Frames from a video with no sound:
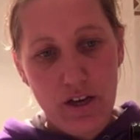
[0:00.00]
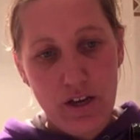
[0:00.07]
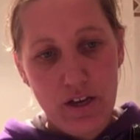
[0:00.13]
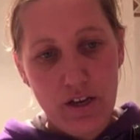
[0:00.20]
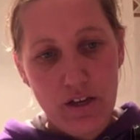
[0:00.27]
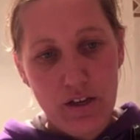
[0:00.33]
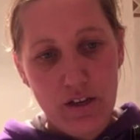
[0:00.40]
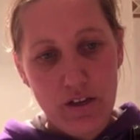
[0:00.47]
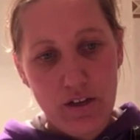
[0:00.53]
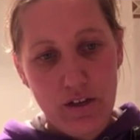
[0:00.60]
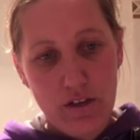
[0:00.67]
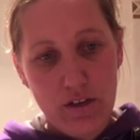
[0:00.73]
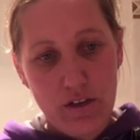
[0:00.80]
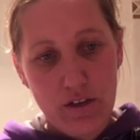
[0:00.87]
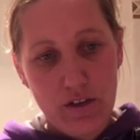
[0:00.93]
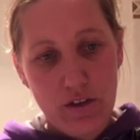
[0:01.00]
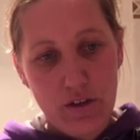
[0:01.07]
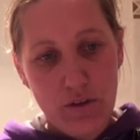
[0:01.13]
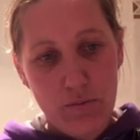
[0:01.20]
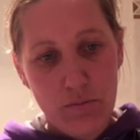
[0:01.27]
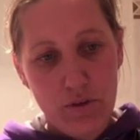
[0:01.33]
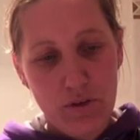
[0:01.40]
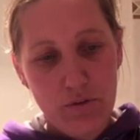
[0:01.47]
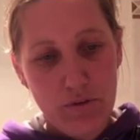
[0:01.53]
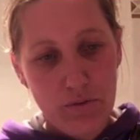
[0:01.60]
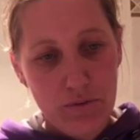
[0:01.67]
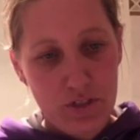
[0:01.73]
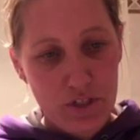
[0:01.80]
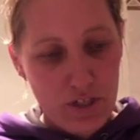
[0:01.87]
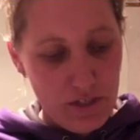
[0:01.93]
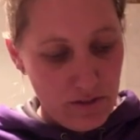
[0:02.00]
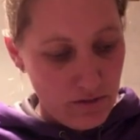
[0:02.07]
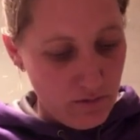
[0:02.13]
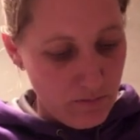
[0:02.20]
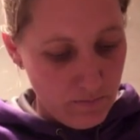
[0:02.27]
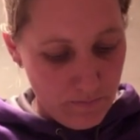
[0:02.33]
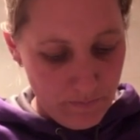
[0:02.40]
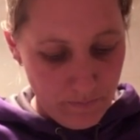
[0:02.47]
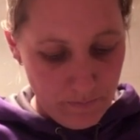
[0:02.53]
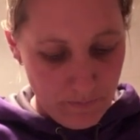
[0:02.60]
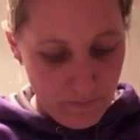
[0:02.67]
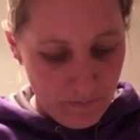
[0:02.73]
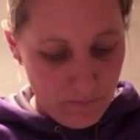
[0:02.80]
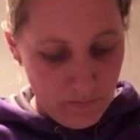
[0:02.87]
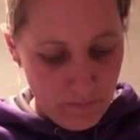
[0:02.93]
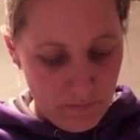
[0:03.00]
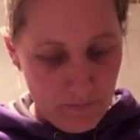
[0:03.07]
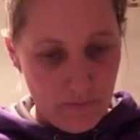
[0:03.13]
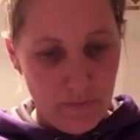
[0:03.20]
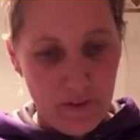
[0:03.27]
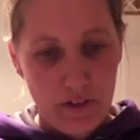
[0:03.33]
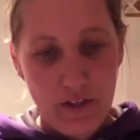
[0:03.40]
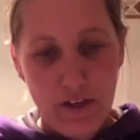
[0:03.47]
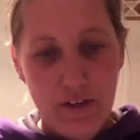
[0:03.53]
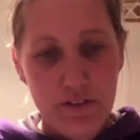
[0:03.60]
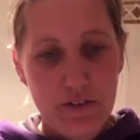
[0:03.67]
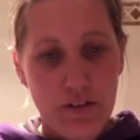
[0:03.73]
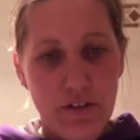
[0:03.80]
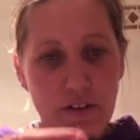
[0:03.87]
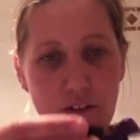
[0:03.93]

a pure witch hazel. Okay, so you